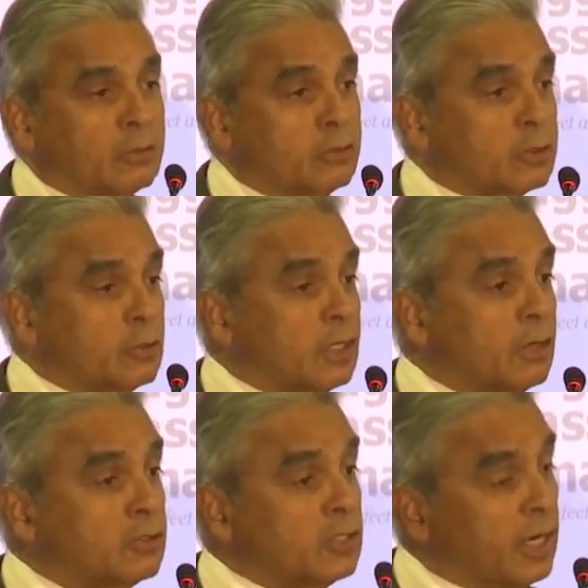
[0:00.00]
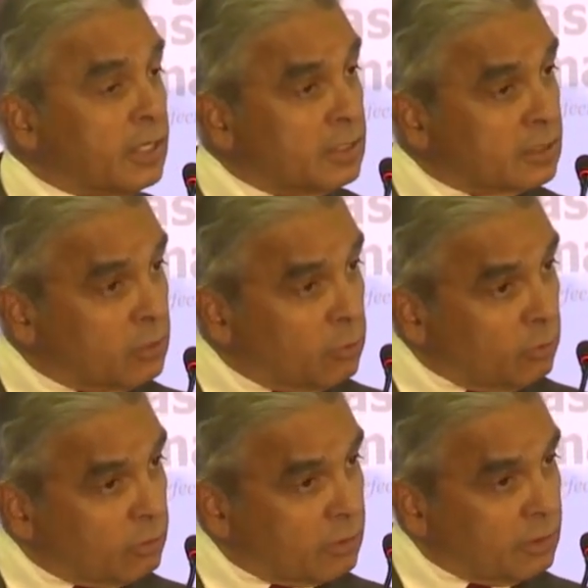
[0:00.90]
to slow down China's
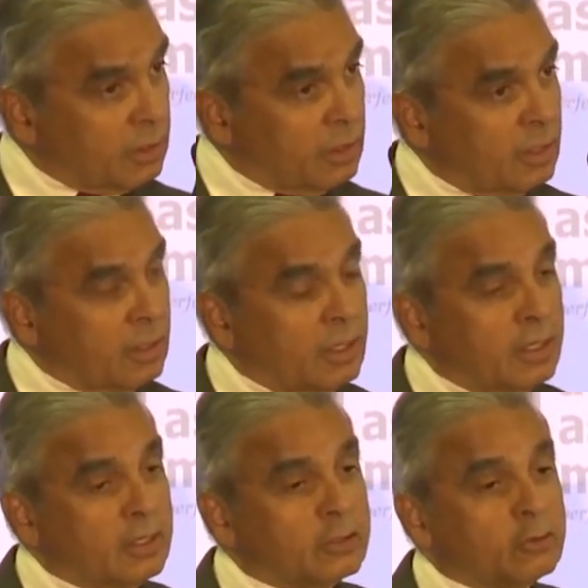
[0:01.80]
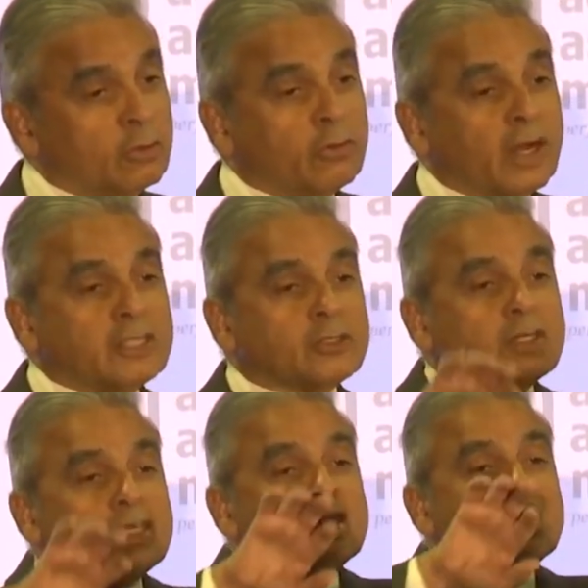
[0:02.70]
growth is to
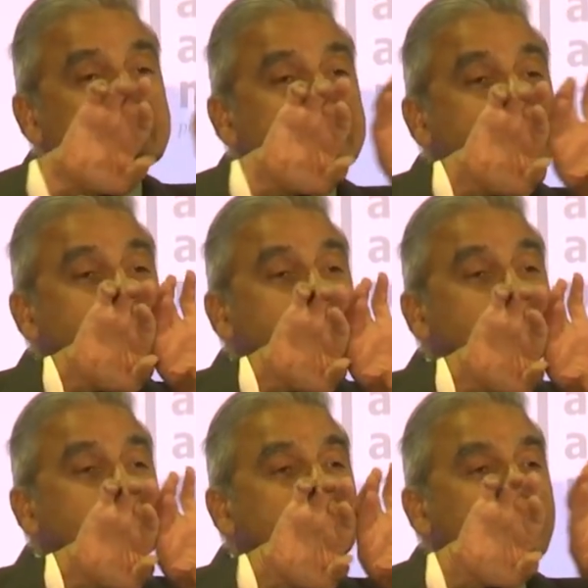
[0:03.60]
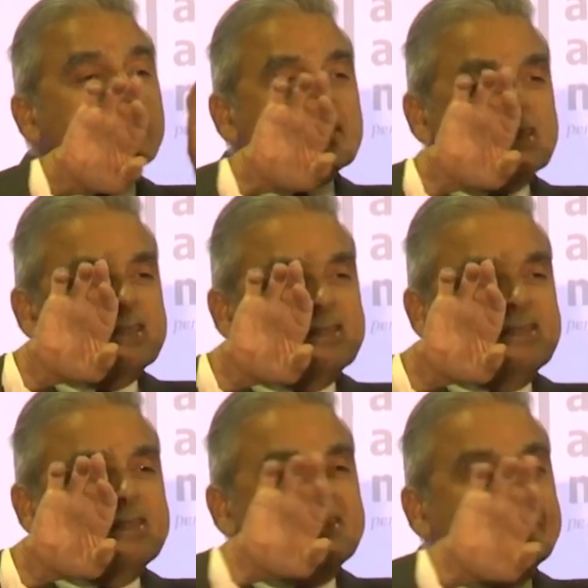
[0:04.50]
gradually decouple
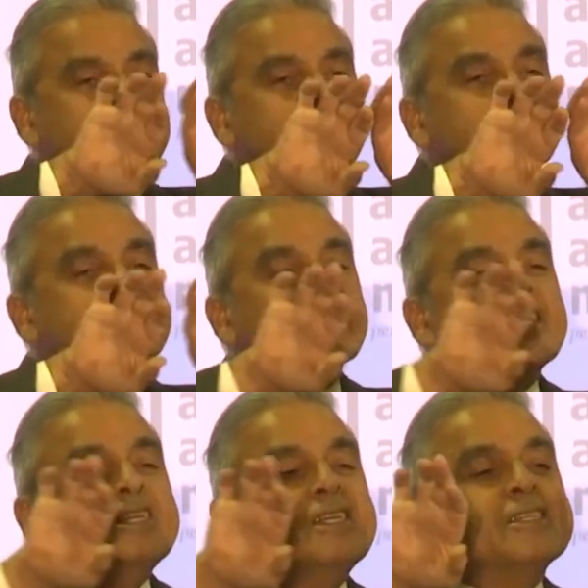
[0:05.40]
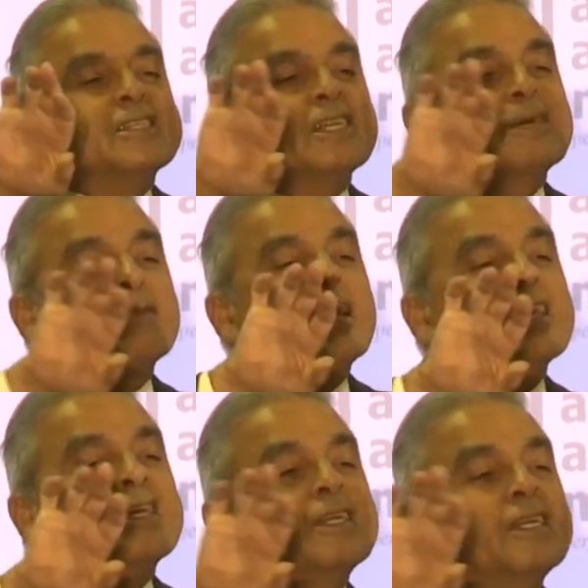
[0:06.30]
the Chinese and
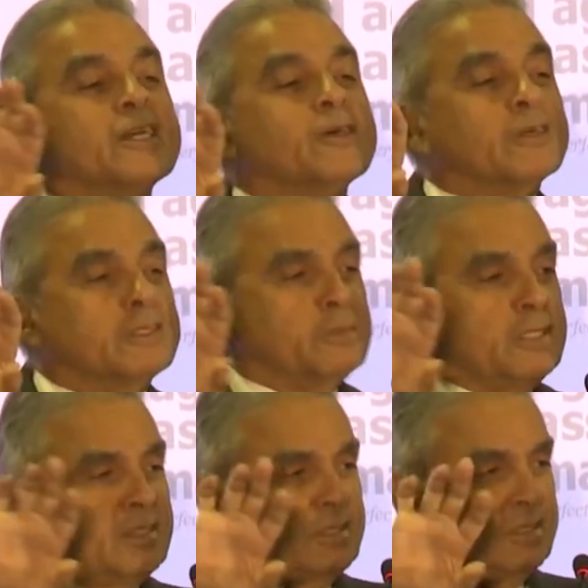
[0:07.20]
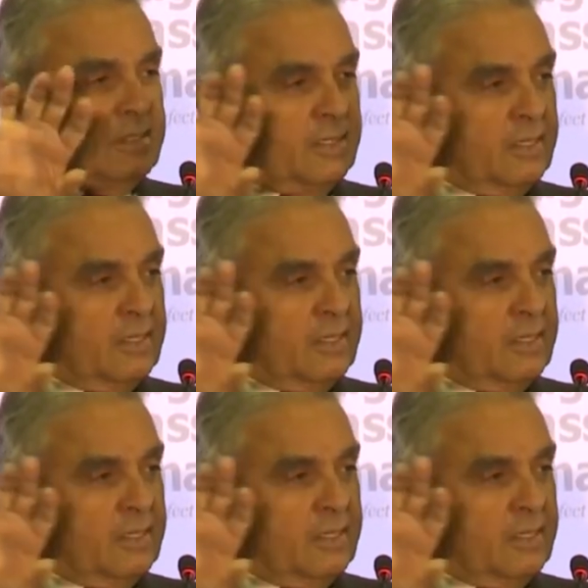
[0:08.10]
American economies.